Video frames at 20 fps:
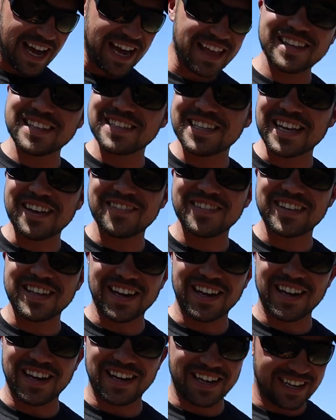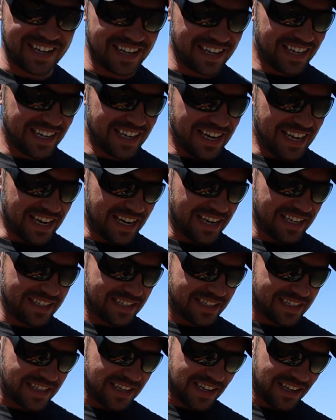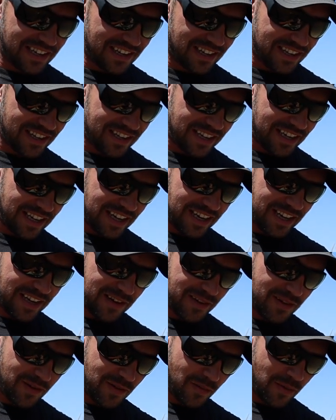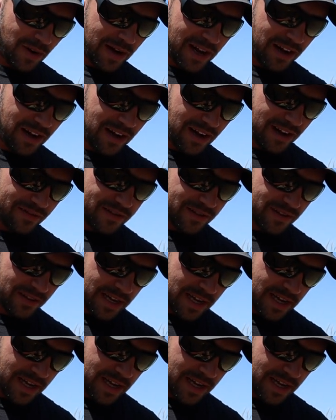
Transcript: had the safety on and it still went off, so